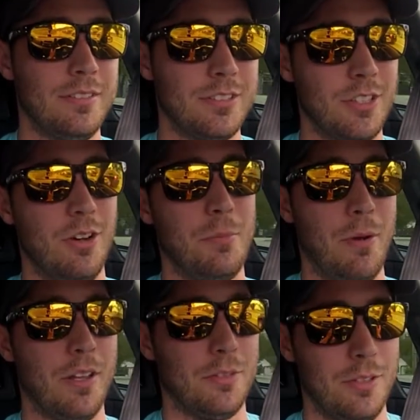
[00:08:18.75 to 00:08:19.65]
So I
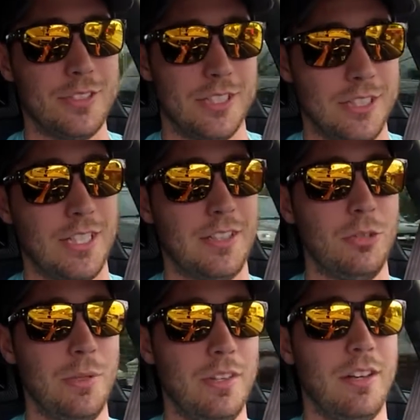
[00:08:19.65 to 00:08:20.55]
bought them. I was like, sick. They'll
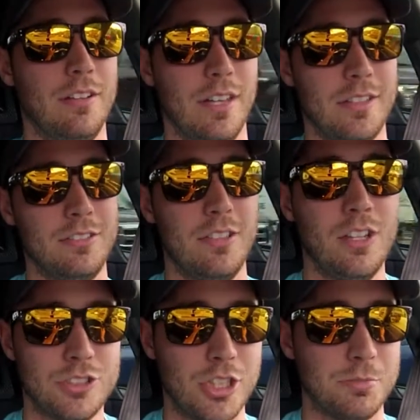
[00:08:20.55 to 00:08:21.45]
be there like
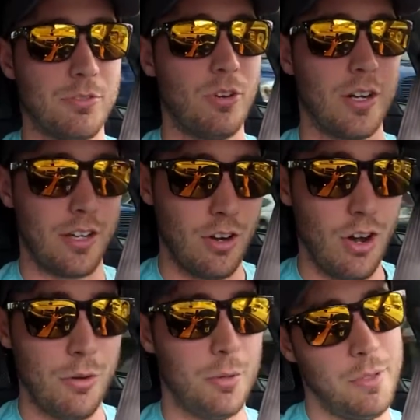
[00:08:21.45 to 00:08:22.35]
just before I get
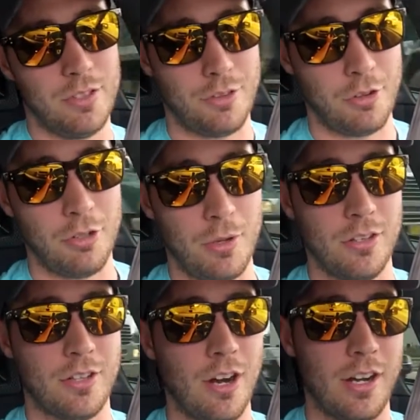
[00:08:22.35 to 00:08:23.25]
home. I'll be able to throw them
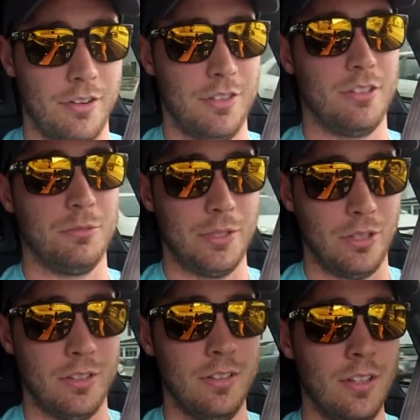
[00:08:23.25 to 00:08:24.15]
on the car. Everything will be good.